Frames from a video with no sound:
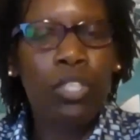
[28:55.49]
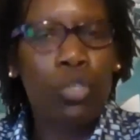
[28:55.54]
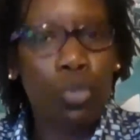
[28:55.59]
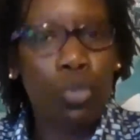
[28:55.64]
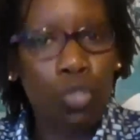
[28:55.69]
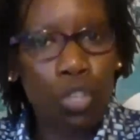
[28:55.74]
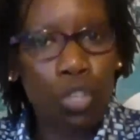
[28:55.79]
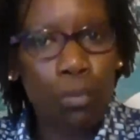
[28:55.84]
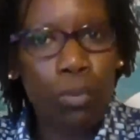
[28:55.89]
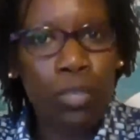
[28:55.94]

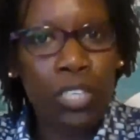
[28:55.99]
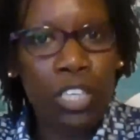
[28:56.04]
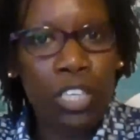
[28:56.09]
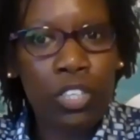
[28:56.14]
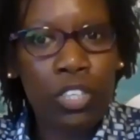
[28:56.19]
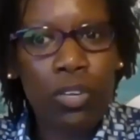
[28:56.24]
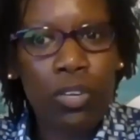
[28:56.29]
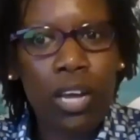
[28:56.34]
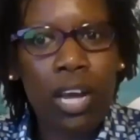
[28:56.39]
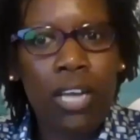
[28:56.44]
Tuition
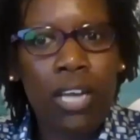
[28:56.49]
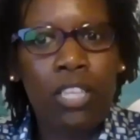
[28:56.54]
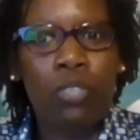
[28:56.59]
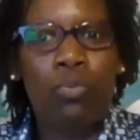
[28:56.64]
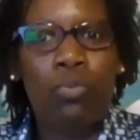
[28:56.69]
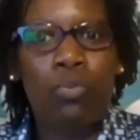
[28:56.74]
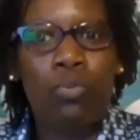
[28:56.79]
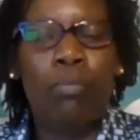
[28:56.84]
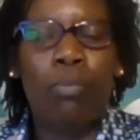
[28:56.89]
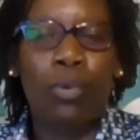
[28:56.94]
Protection
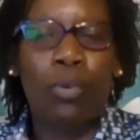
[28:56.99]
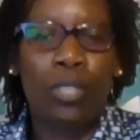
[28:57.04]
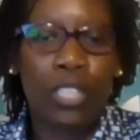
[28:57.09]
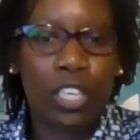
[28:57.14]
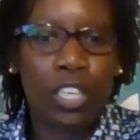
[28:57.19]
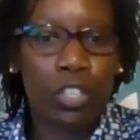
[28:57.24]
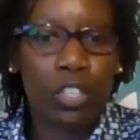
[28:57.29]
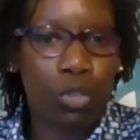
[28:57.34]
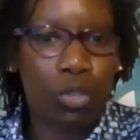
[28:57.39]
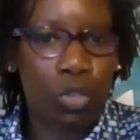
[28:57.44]
Act will
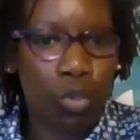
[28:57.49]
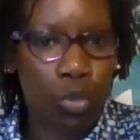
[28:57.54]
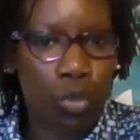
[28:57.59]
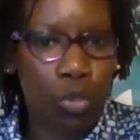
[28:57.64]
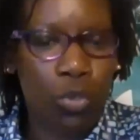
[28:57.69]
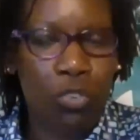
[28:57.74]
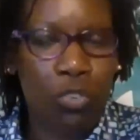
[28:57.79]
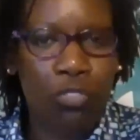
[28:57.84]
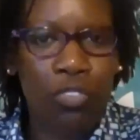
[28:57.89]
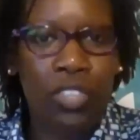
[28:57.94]
protect your
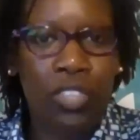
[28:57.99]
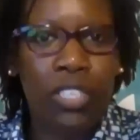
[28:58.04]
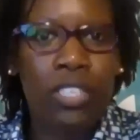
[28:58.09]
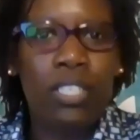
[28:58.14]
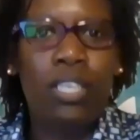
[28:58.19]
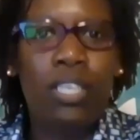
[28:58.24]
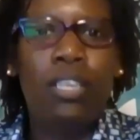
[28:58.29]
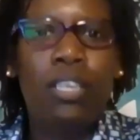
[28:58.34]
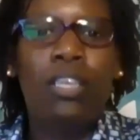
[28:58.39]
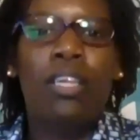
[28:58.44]
tuition
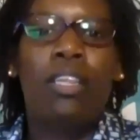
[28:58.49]
fees,